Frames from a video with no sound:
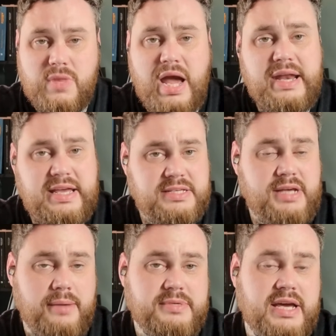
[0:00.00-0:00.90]
And it is
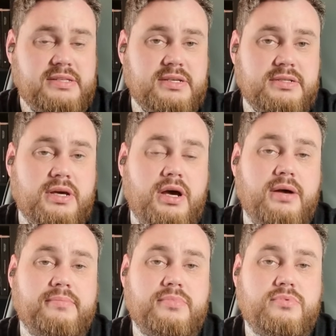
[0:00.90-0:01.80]
updated.
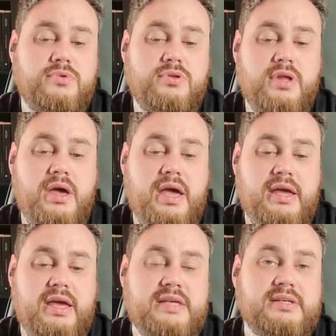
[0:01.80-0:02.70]

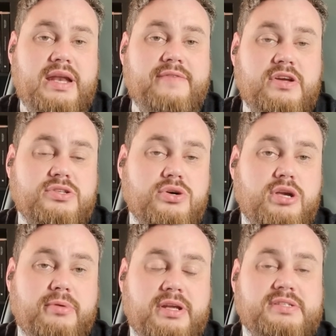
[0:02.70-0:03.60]
It is a living
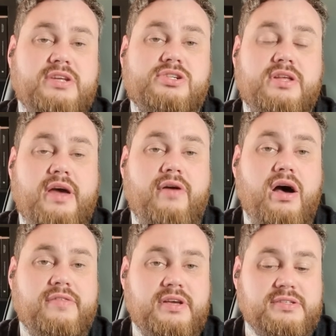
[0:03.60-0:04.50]
document, essentially. There
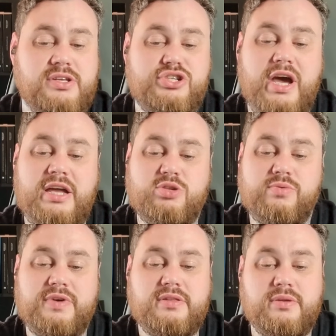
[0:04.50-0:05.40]
are things that change
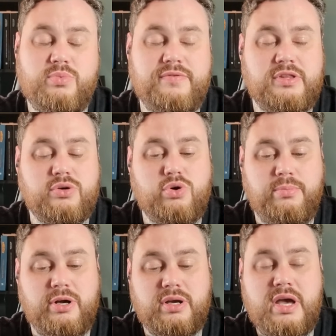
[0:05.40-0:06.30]
within the
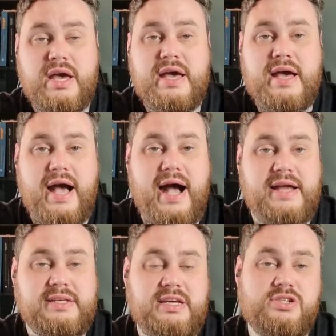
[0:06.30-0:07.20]
core book.
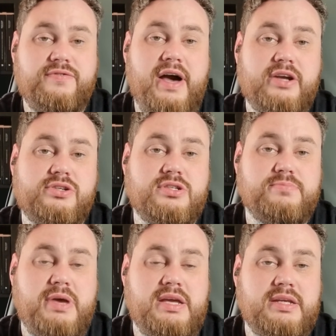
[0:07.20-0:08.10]
And each
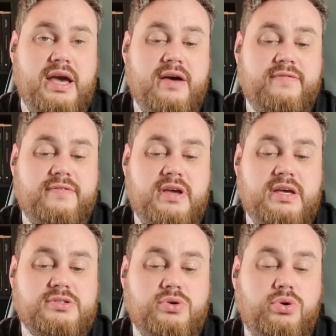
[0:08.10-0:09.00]
faction's PDF
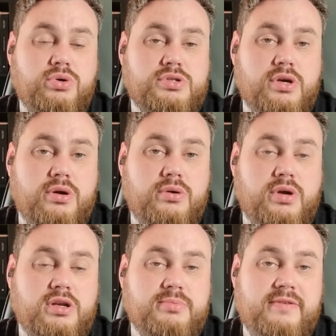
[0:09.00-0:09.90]
is also
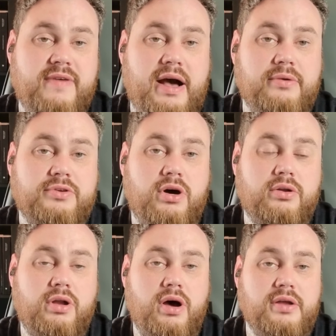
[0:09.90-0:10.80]
going to be found
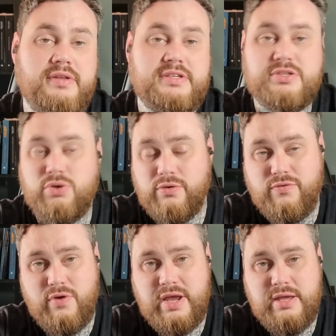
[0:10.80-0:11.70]
online. This is all
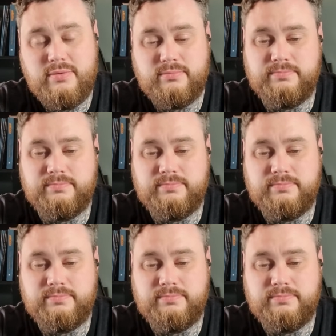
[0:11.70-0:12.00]
free.